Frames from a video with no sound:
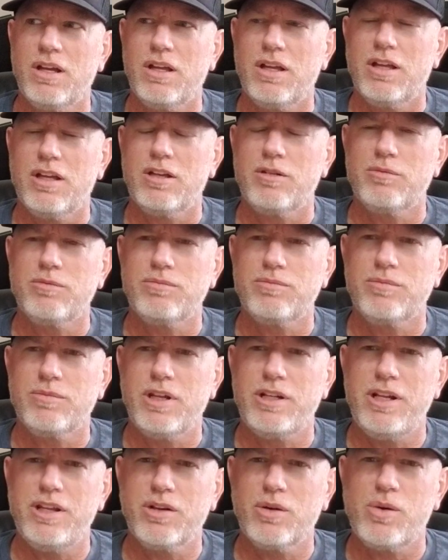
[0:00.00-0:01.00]

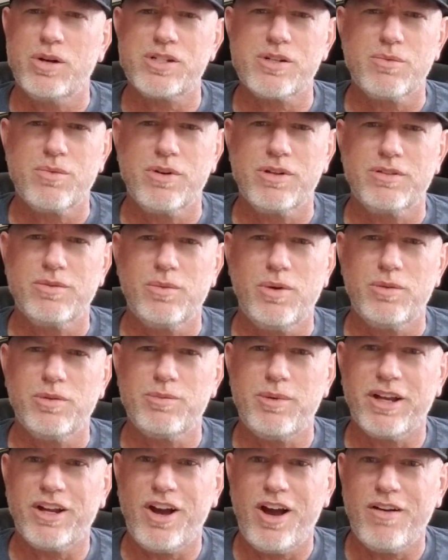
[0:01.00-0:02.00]
another question was, what was
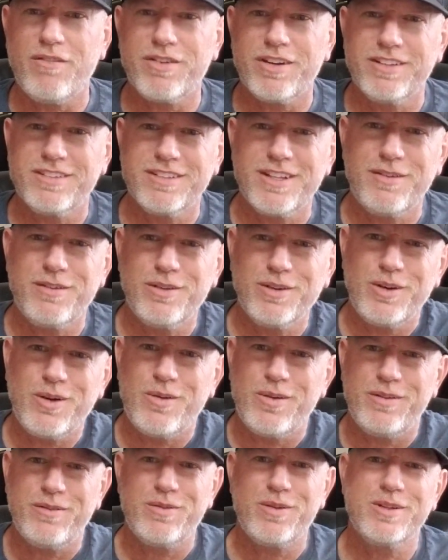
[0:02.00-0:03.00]
my confidence level
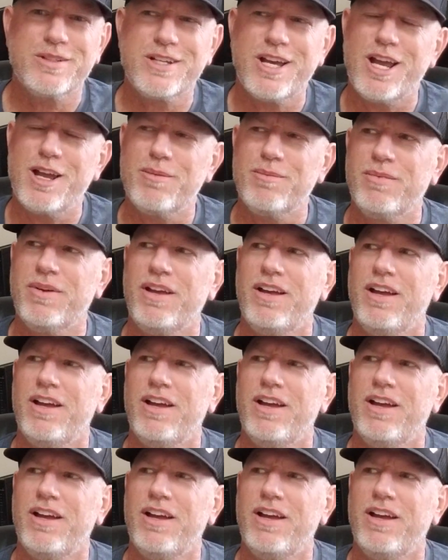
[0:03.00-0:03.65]
going full time?